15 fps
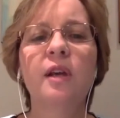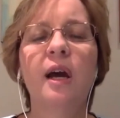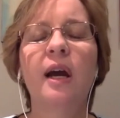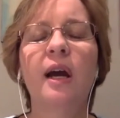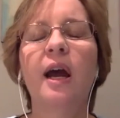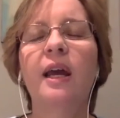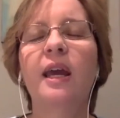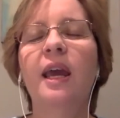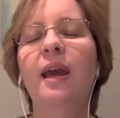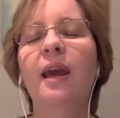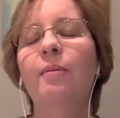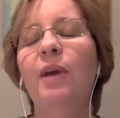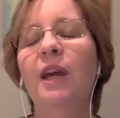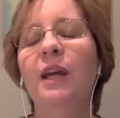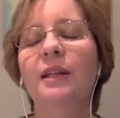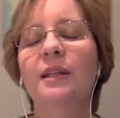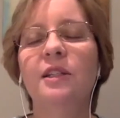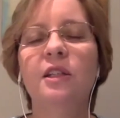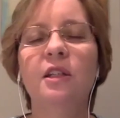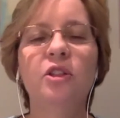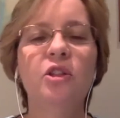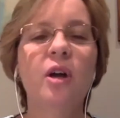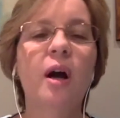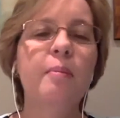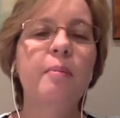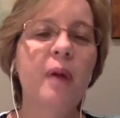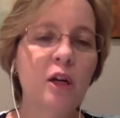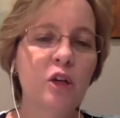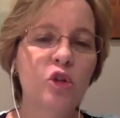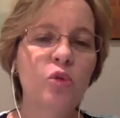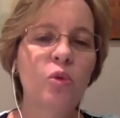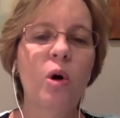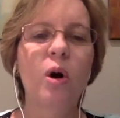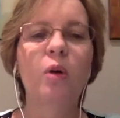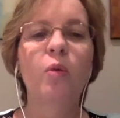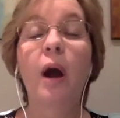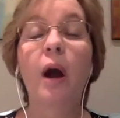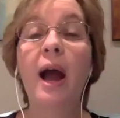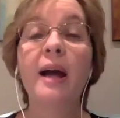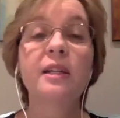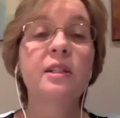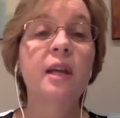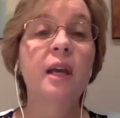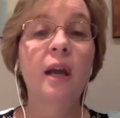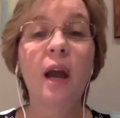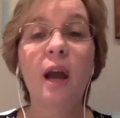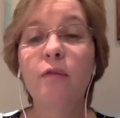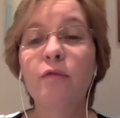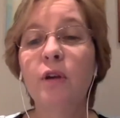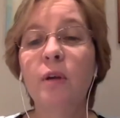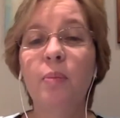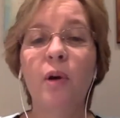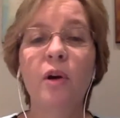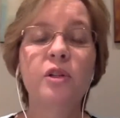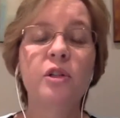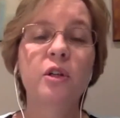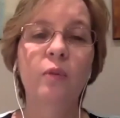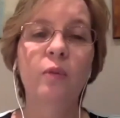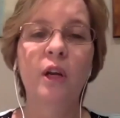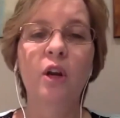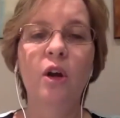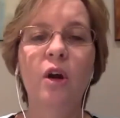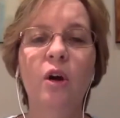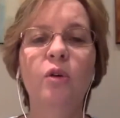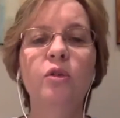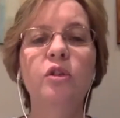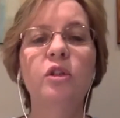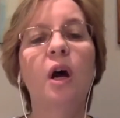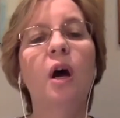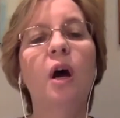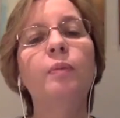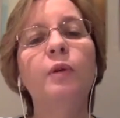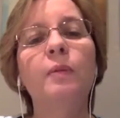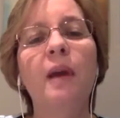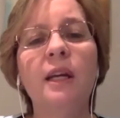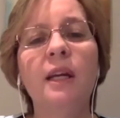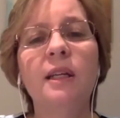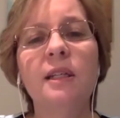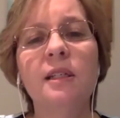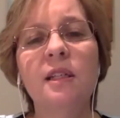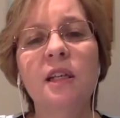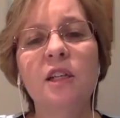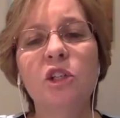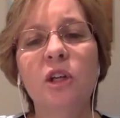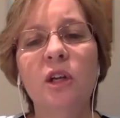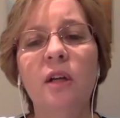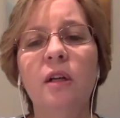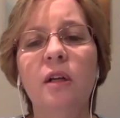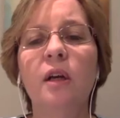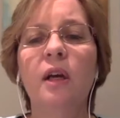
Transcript: I can't make a decision, I'm not sure, we're asking every person we know to help you make a decision.